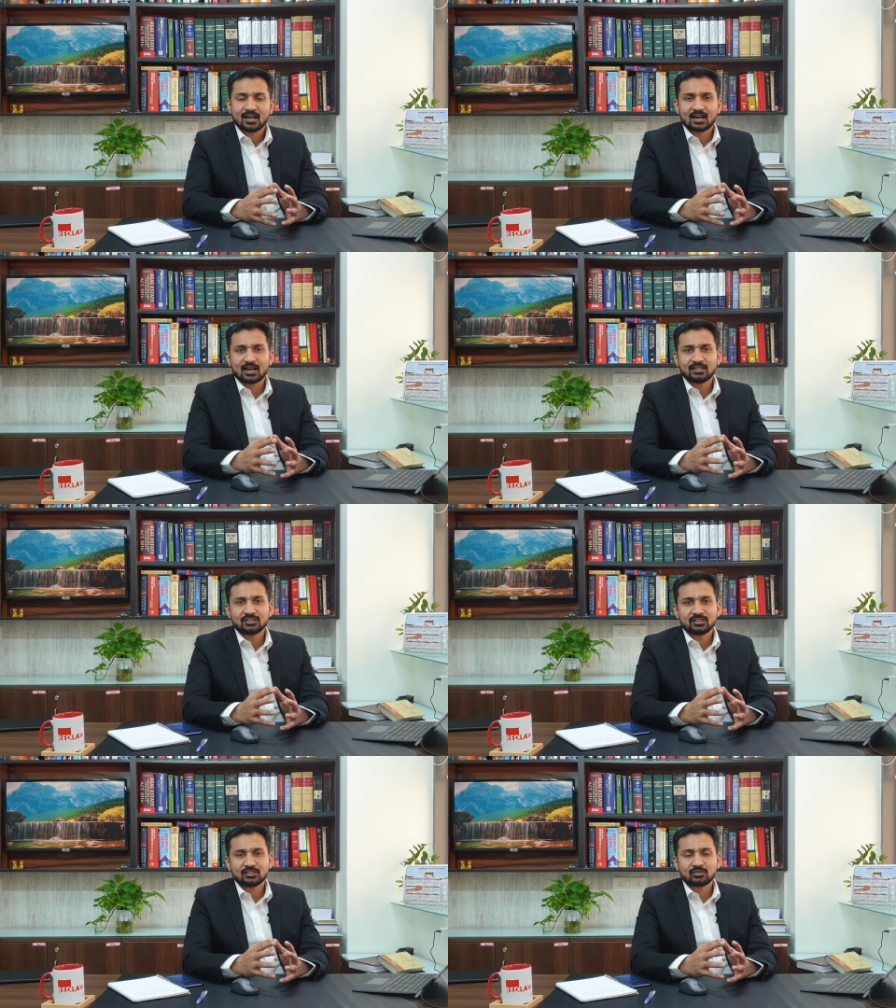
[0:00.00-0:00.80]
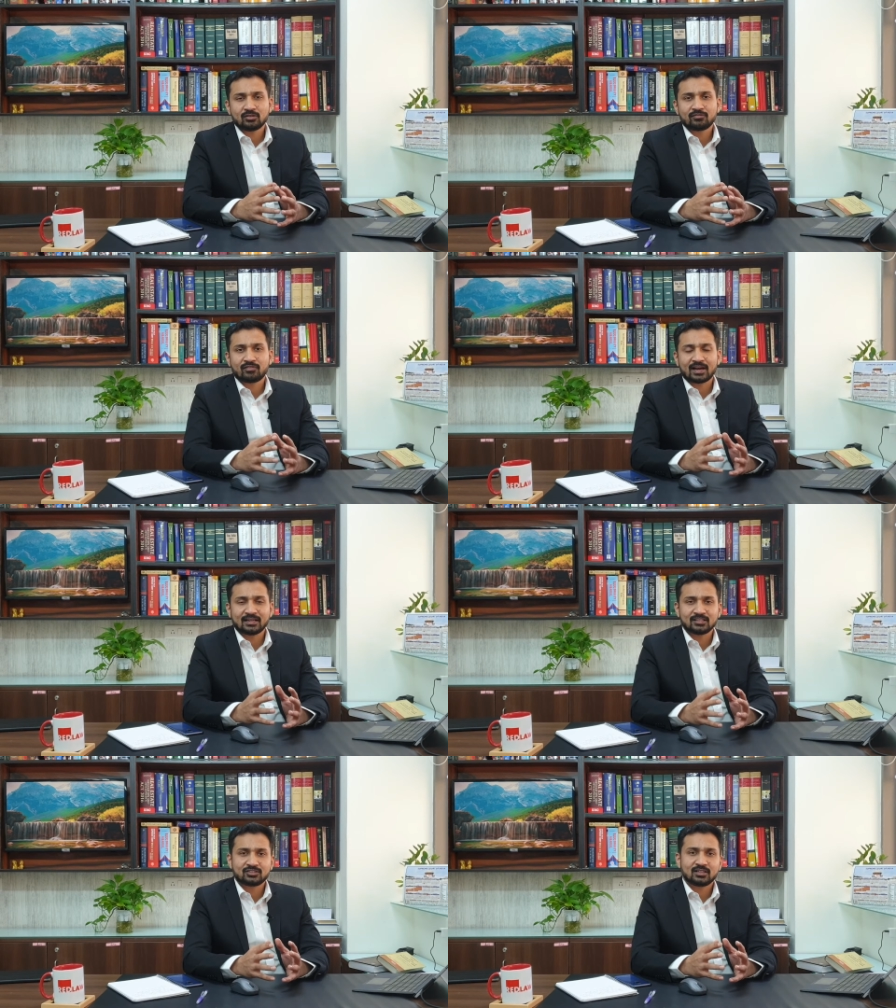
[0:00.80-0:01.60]
and she is not
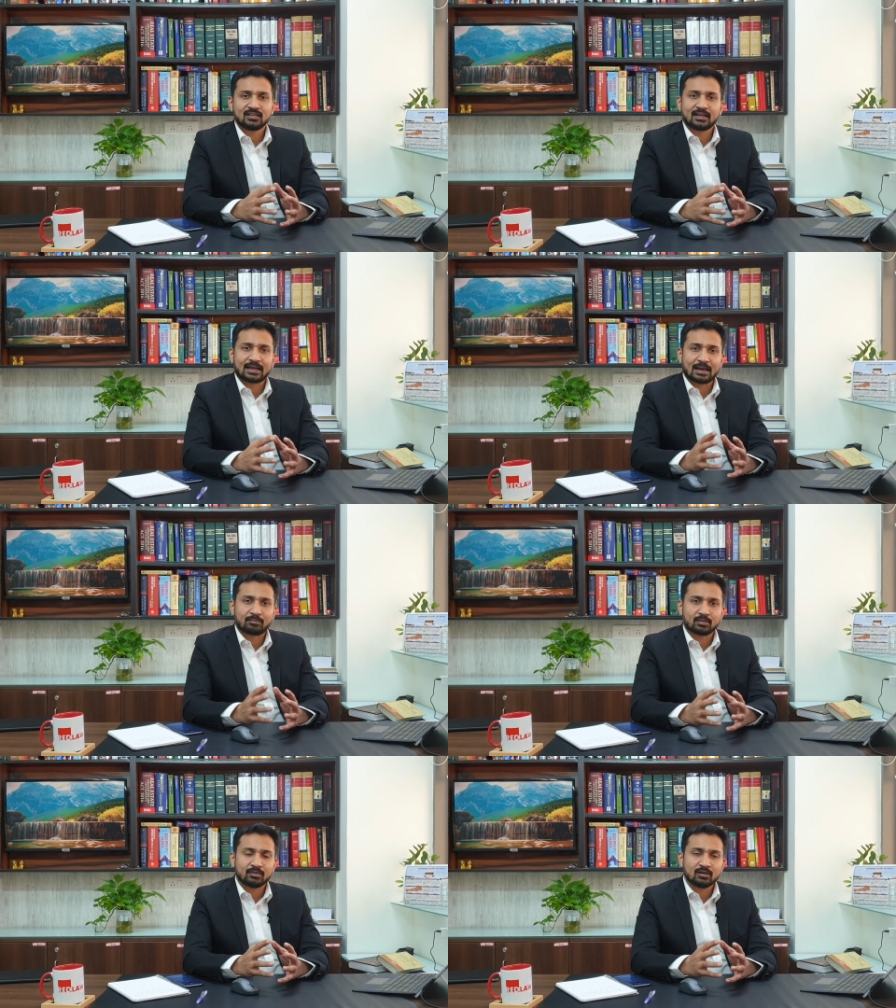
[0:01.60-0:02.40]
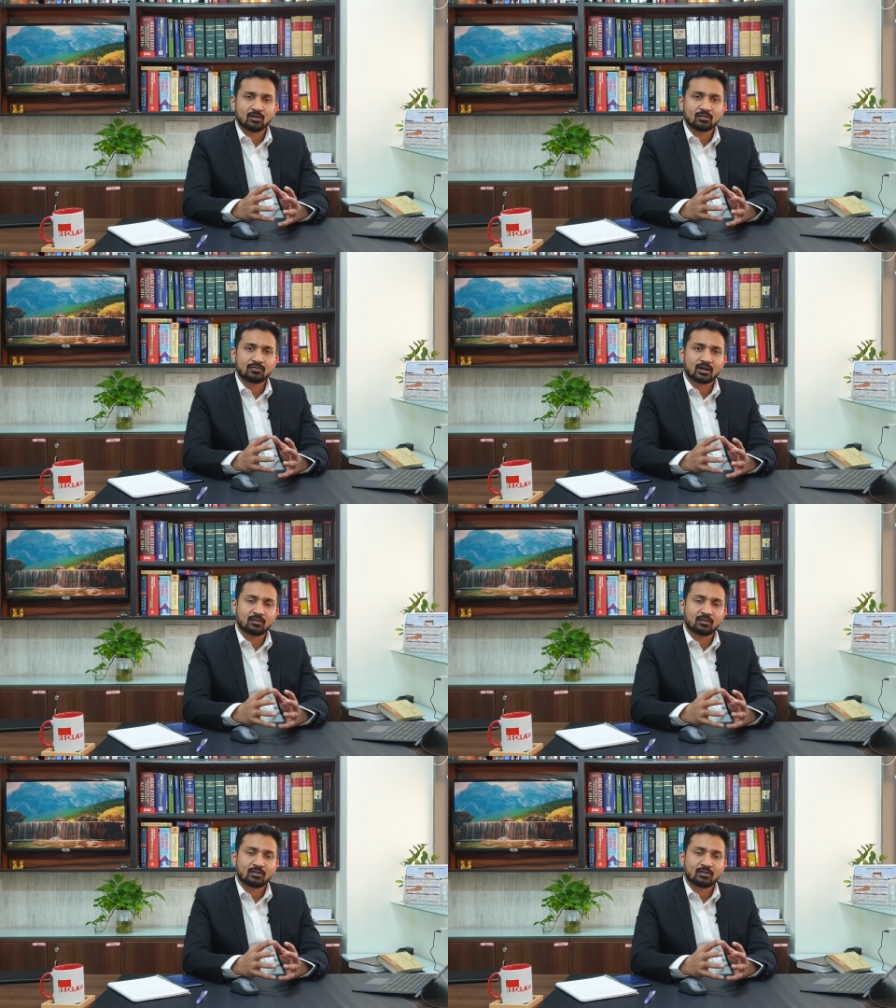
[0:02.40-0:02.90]
financially capable of